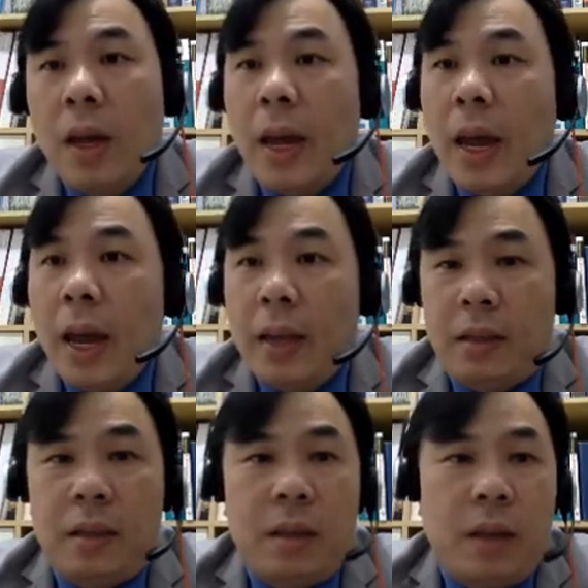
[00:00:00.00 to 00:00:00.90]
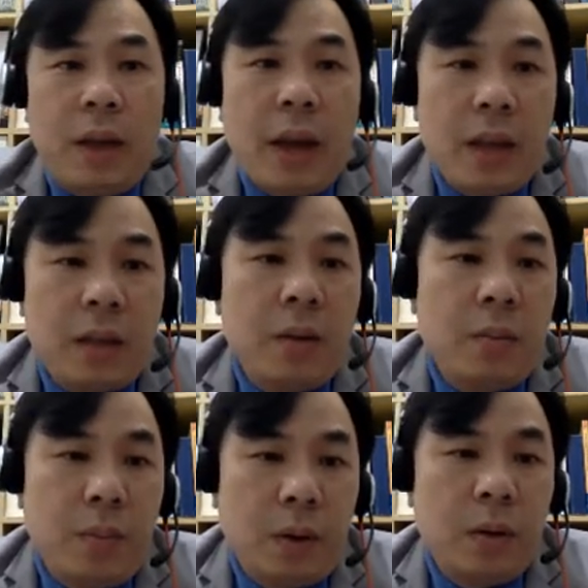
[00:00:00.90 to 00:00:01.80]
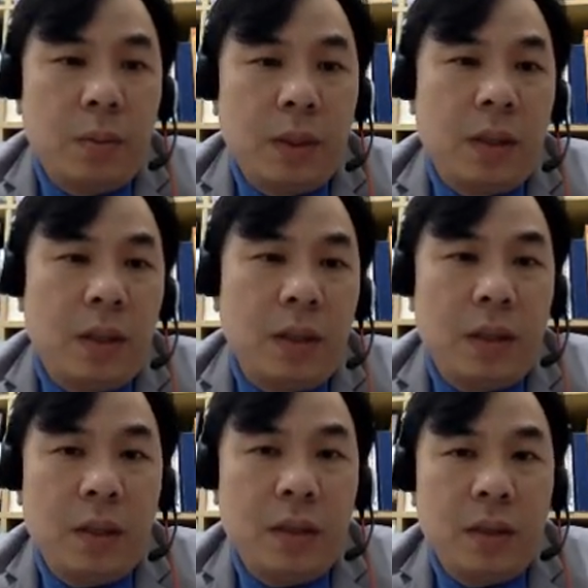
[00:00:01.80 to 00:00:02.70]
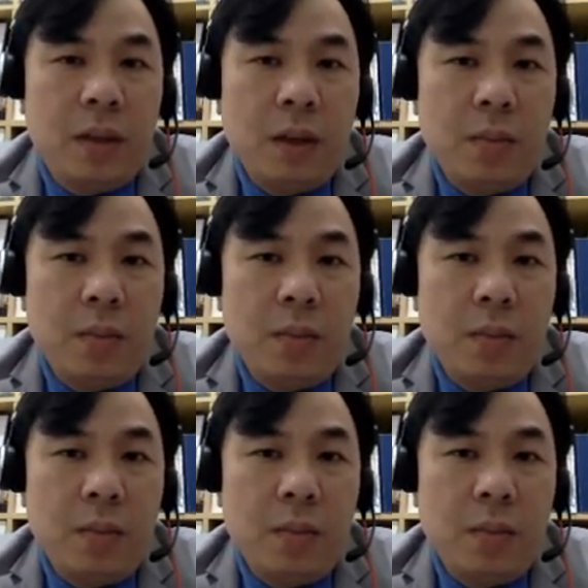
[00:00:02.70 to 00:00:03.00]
eight possibility here, right?